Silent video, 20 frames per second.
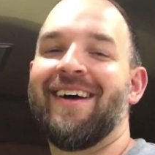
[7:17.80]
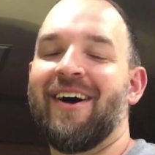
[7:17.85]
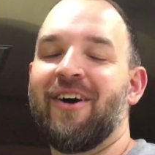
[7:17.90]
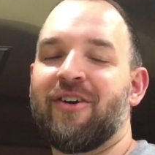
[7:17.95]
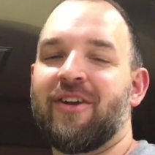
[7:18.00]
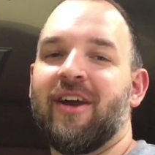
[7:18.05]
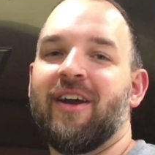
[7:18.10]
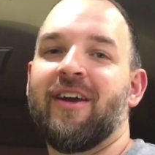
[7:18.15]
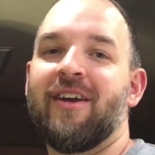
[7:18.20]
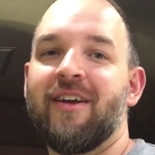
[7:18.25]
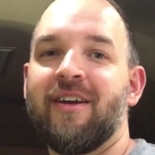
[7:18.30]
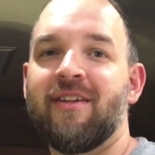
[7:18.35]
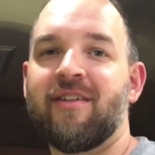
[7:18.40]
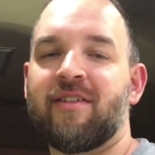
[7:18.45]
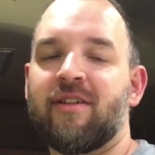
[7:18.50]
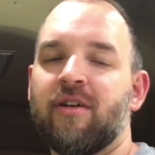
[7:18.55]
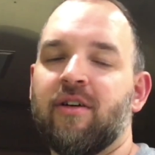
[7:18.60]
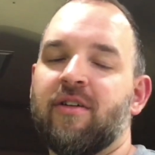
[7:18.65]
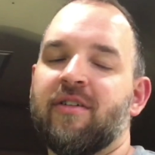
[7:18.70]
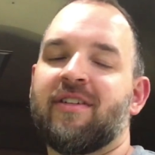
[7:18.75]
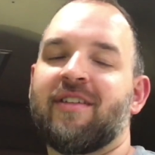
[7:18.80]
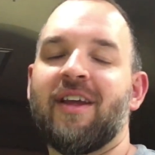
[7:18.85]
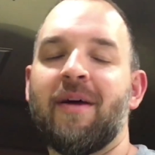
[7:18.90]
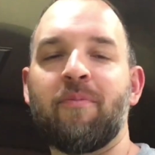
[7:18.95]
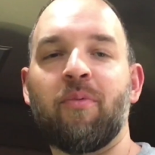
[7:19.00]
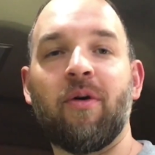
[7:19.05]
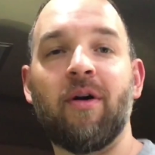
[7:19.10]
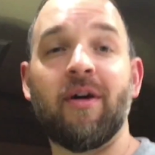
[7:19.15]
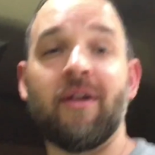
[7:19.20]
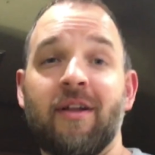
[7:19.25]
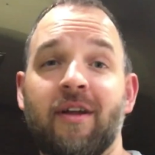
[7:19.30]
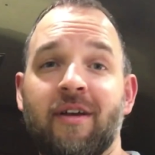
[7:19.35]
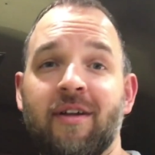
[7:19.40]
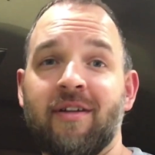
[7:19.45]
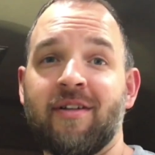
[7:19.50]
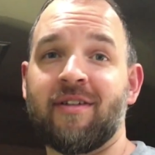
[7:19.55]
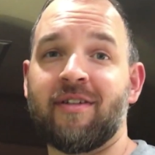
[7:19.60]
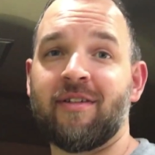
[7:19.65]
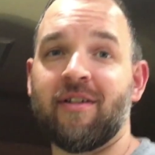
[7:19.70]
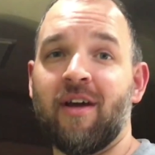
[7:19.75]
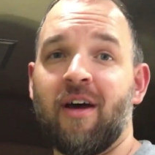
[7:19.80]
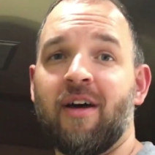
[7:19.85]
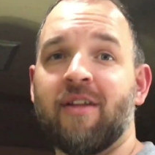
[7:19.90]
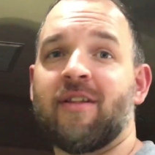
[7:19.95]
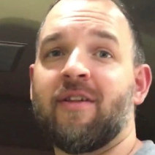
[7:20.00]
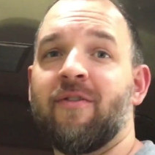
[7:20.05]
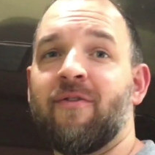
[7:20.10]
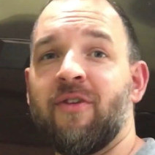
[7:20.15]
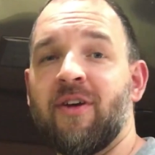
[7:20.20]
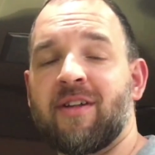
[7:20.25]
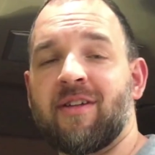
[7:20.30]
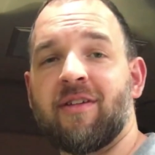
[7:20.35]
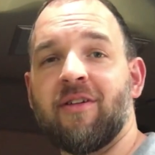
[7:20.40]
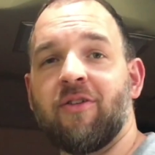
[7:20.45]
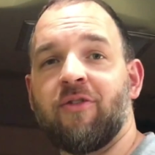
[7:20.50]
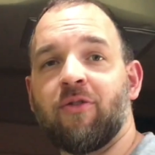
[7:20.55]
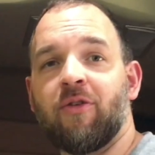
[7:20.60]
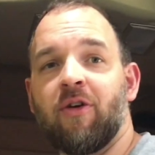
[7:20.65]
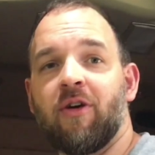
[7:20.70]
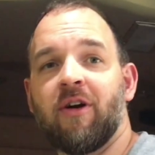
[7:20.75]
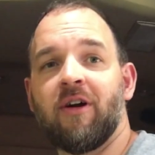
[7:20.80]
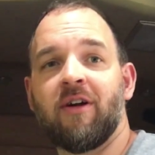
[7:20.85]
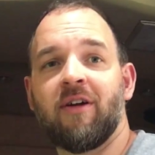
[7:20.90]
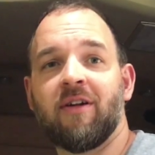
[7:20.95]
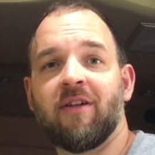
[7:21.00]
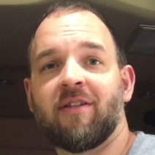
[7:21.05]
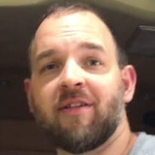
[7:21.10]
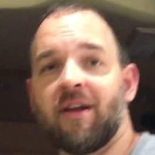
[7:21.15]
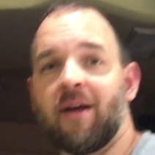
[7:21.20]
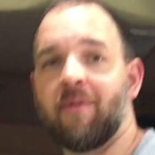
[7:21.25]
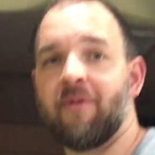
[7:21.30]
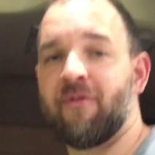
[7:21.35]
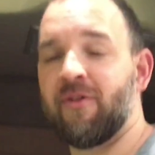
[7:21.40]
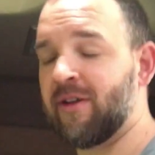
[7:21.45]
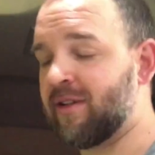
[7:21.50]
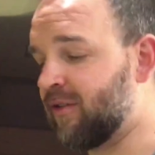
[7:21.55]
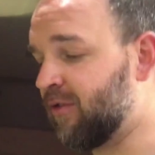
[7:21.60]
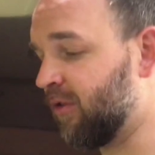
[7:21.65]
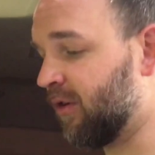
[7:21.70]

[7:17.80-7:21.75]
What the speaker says: Okay, so step one is to fix the drawer. It's time to fix the